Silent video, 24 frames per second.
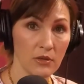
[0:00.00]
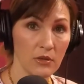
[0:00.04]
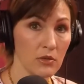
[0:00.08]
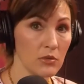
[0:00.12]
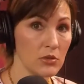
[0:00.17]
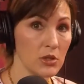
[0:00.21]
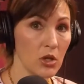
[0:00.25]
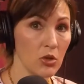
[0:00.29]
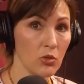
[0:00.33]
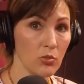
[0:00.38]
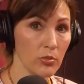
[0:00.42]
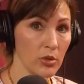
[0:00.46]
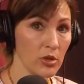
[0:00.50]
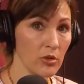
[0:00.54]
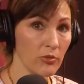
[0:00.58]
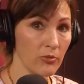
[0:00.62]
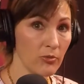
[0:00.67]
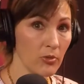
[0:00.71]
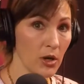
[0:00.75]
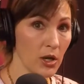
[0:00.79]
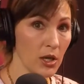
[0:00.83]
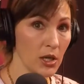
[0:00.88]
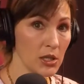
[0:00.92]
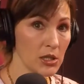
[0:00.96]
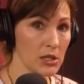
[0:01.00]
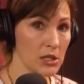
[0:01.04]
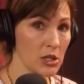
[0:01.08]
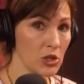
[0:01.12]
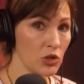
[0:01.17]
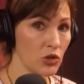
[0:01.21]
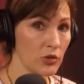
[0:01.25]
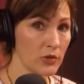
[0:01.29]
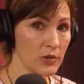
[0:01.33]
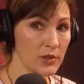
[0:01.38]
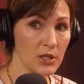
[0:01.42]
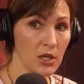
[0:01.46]
So don't be afraid to
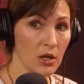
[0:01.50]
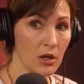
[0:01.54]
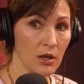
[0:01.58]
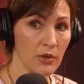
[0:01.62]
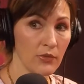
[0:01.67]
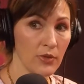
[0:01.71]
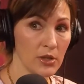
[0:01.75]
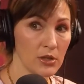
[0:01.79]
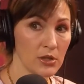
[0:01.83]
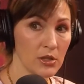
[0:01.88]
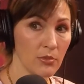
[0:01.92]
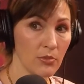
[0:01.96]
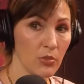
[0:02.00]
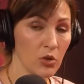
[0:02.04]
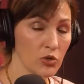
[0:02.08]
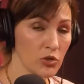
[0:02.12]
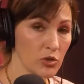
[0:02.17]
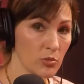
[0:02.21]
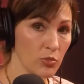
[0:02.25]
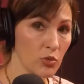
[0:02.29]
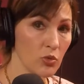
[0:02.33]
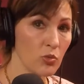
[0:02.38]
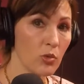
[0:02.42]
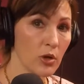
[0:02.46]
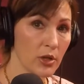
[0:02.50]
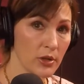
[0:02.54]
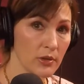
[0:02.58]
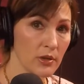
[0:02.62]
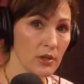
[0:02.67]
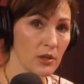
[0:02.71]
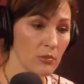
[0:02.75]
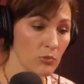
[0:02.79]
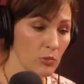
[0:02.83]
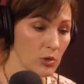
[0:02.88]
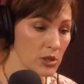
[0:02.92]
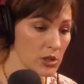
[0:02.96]
just dive into multiple ones
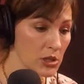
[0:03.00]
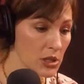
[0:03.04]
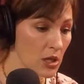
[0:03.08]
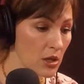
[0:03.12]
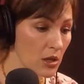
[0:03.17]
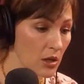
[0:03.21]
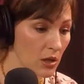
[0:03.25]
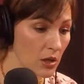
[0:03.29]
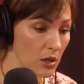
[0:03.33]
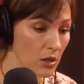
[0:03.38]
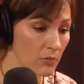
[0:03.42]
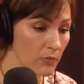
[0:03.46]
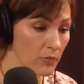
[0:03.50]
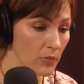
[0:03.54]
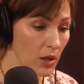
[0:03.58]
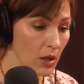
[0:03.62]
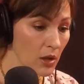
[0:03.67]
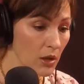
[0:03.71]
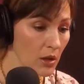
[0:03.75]
at one time.